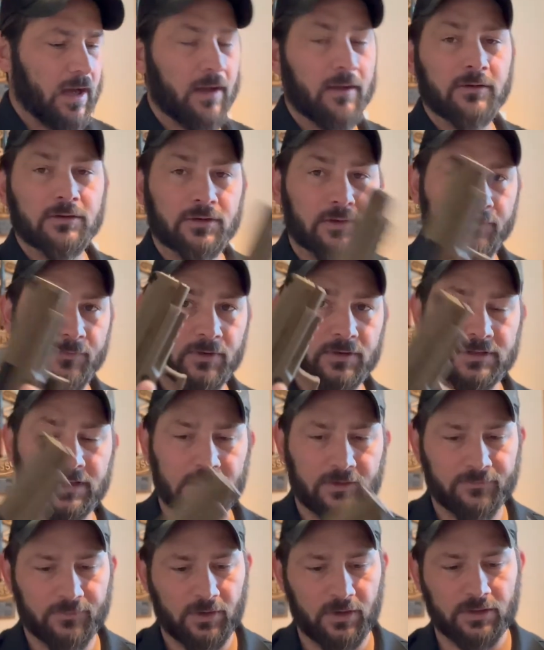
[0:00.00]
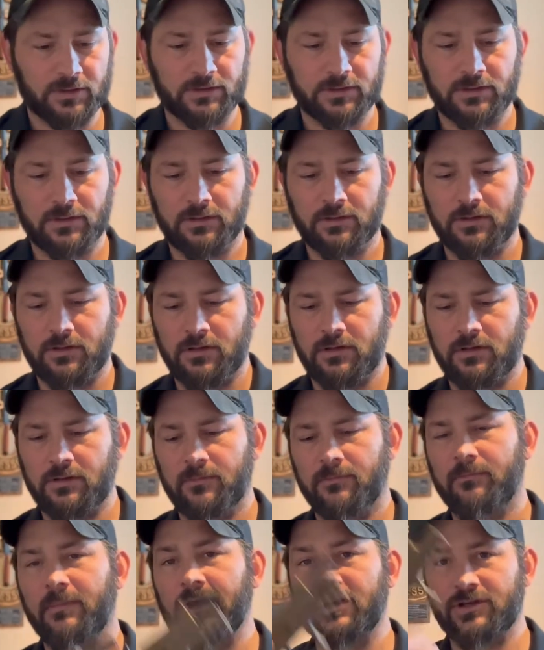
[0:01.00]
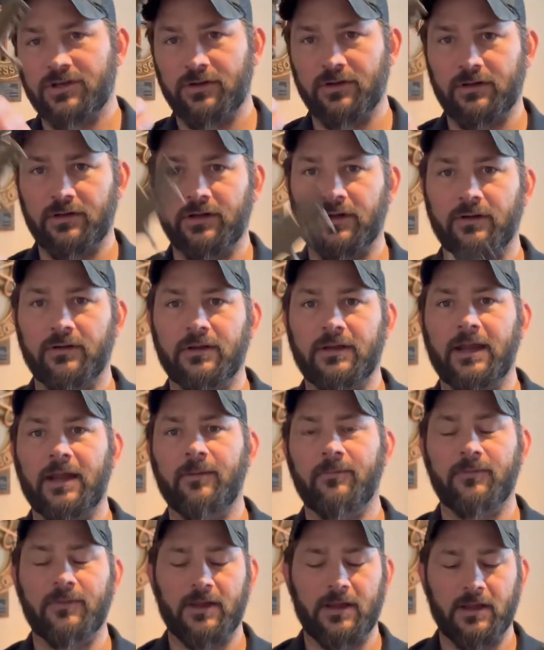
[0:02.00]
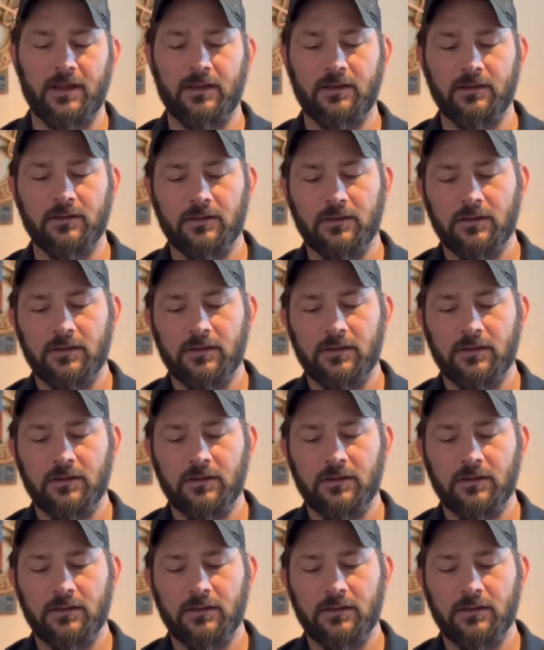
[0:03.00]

So the first things first, make sure you clear the damn thing.